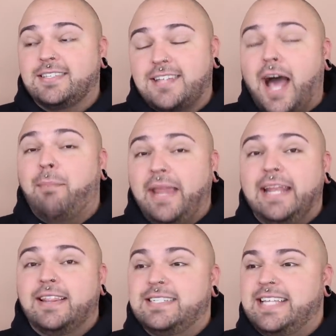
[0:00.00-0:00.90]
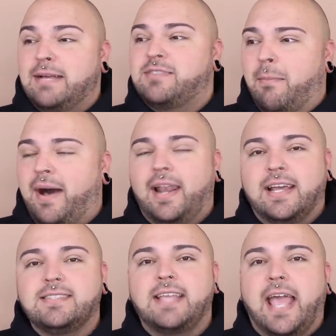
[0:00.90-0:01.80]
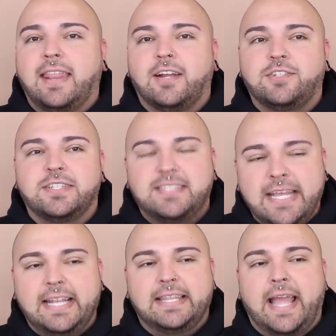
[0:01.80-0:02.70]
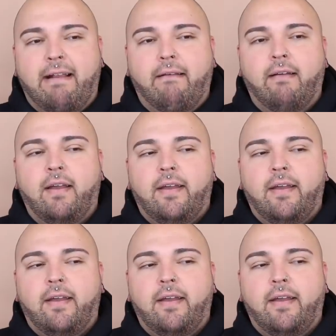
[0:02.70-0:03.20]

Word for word: stop eating the damn tamales and they're just sitting there